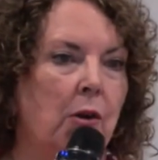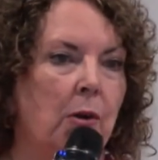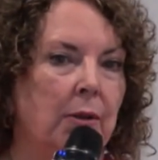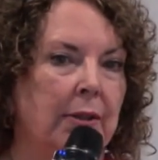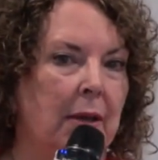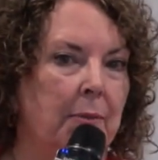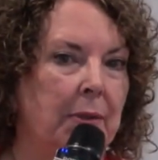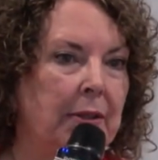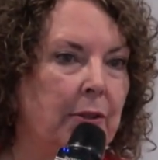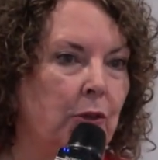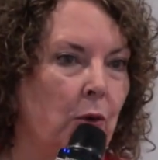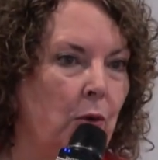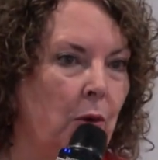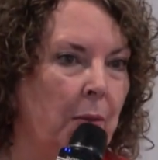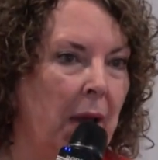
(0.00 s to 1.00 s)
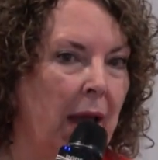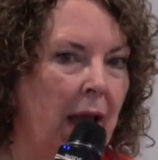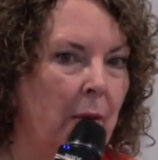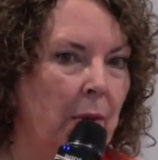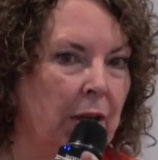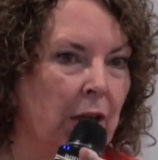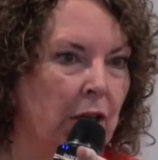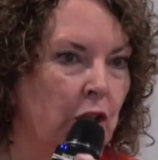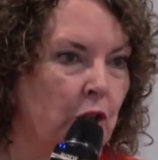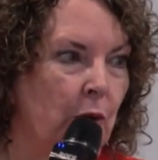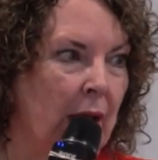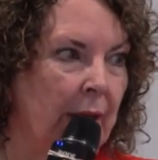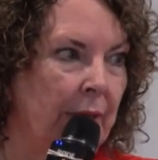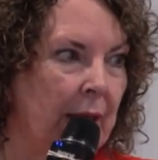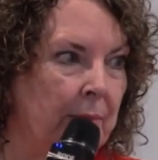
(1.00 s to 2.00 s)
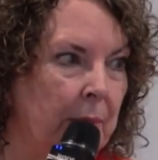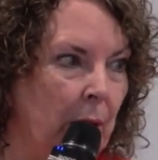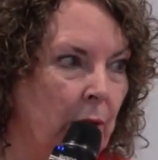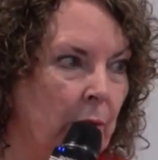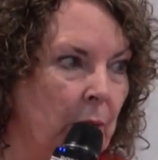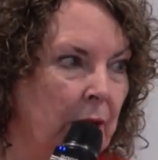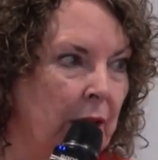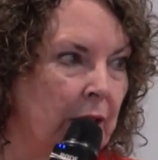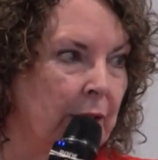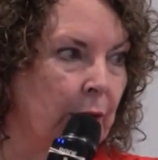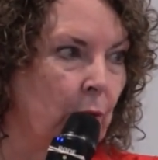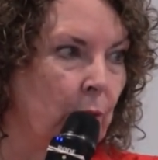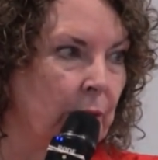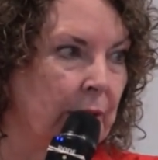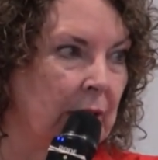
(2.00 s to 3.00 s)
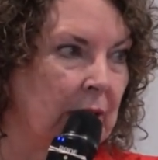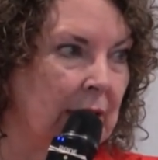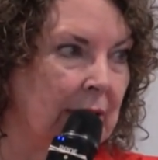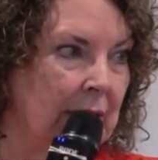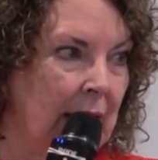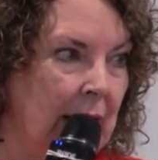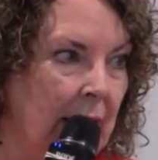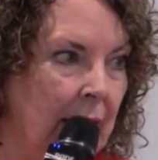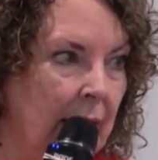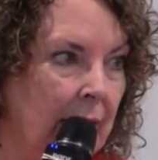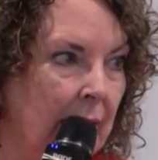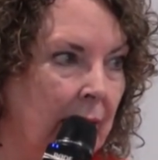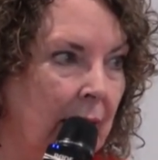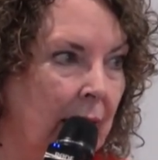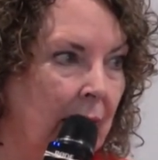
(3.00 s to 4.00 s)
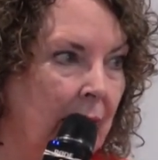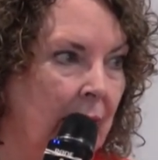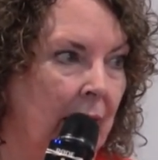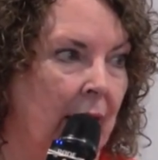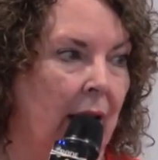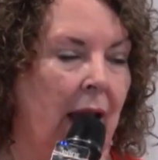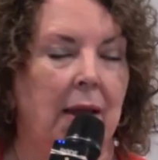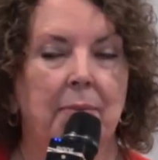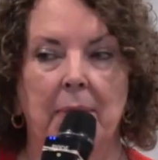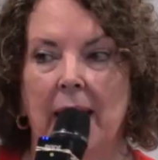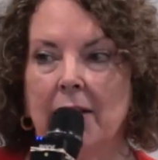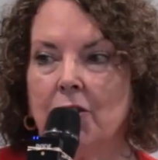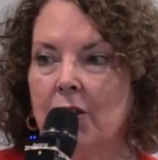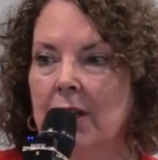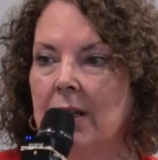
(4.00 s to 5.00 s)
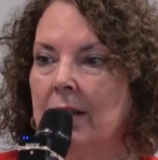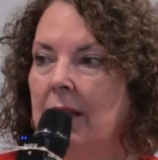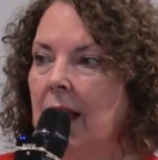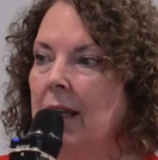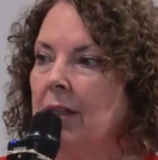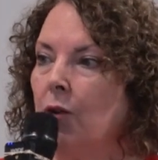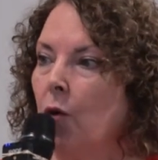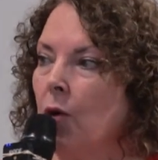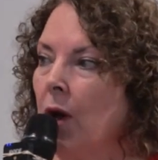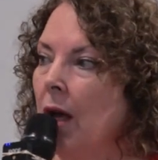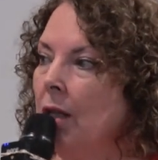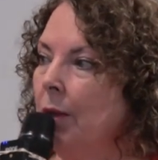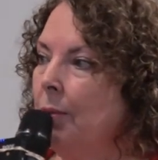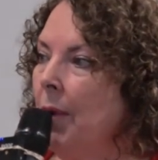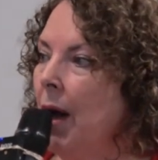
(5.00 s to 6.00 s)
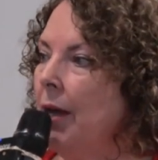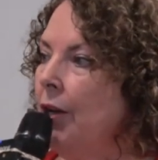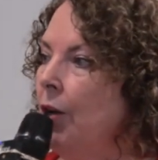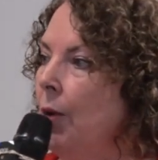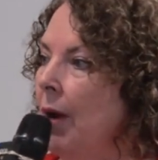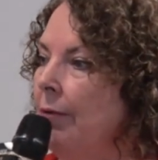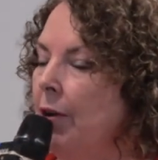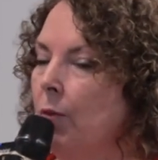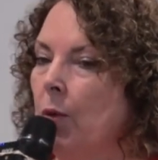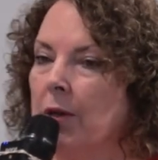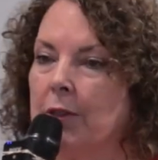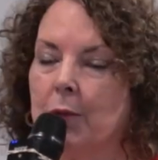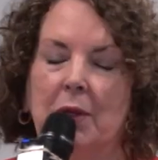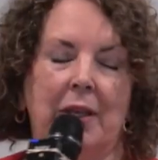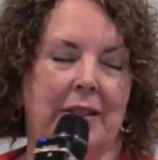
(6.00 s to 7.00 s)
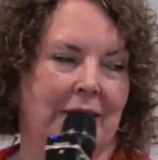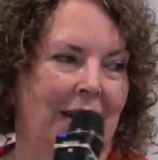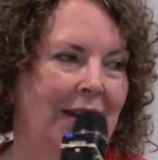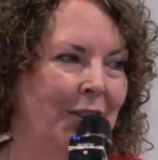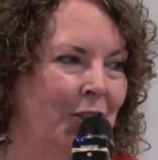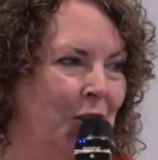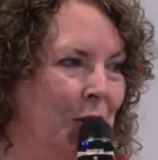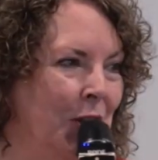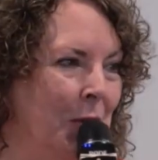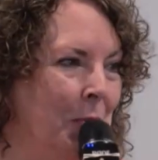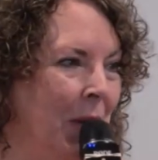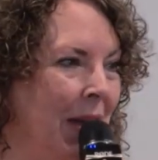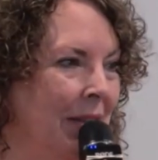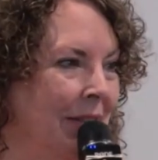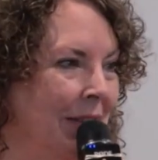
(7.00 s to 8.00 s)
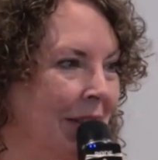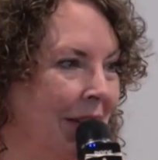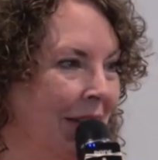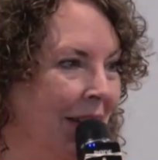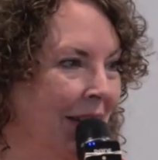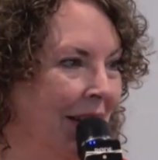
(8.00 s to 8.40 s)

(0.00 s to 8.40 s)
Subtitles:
cause up a storm and we're going to drown that boat. We're going to cause it to sink. And Patrick and or Columbine, whoever it was, would say, do your best,